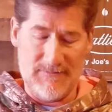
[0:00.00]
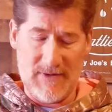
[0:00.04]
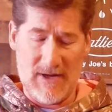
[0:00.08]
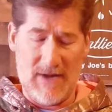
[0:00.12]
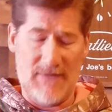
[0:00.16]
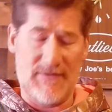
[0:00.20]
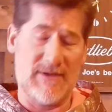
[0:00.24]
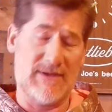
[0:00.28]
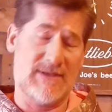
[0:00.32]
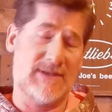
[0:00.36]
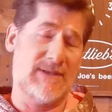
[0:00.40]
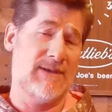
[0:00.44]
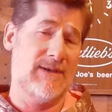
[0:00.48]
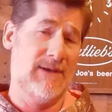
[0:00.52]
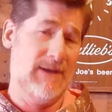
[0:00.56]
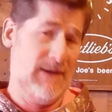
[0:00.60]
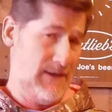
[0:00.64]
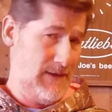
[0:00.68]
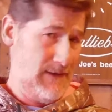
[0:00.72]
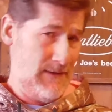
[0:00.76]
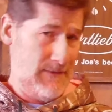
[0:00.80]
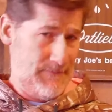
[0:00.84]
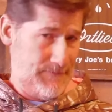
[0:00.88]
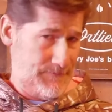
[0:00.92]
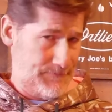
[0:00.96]
Now,
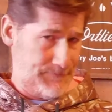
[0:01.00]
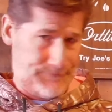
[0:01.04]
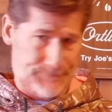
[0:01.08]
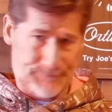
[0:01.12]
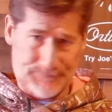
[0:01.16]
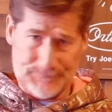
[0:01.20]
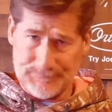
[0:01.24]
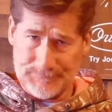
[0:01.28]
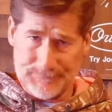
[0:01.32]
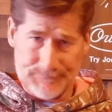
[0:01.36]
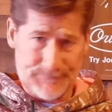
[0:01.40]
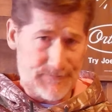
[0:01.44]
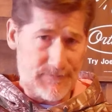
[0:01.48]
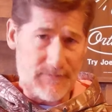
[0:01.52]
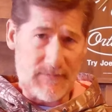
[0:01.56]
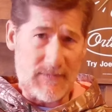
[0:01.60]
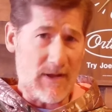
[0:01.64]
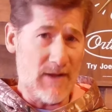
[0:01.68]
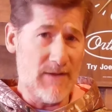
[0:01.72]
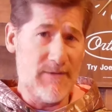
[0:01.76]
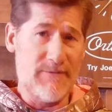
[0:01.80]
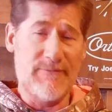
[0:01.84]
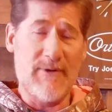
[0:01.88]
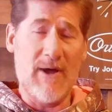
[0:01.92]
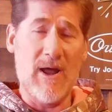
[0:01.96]

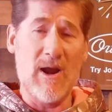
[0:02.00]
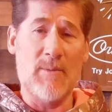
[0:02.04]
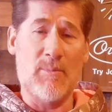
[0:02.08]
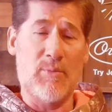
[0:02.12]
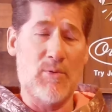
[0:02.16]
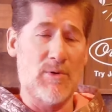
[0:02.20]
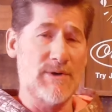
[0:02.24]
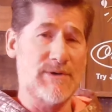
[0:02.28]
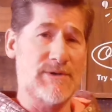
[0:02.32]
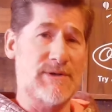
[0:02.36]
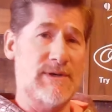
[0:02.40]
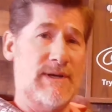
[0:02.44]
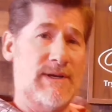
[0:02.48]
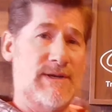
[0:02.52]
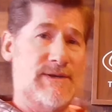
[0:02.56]
the final portion